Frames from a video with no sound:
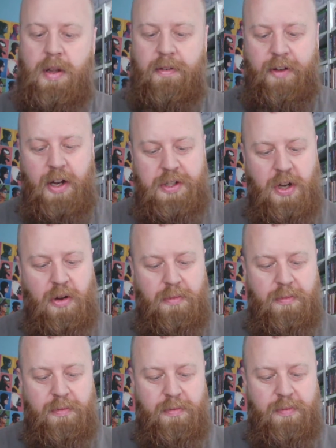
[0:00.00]
first up,
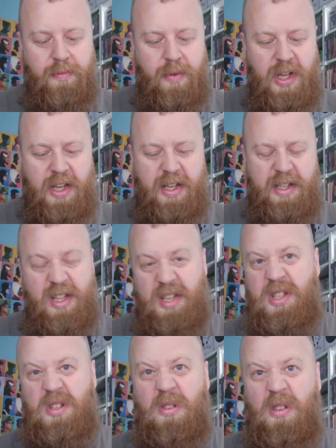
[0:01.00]

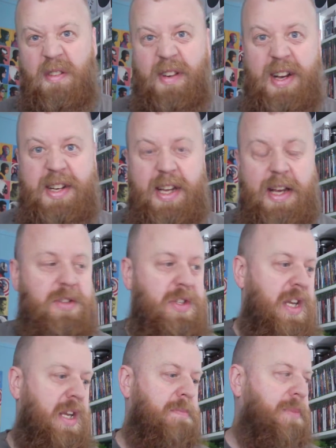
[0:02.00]
this is glorified
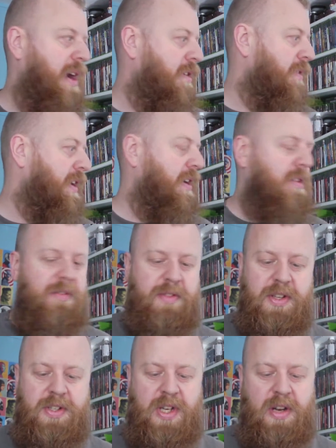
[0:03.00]
DLC, but I really love
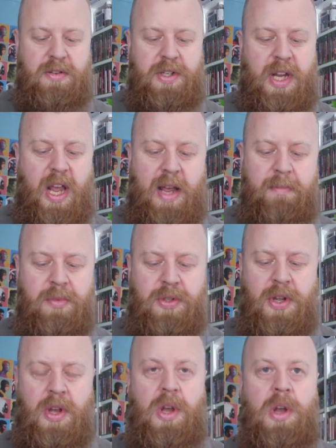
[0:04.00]
this series of games.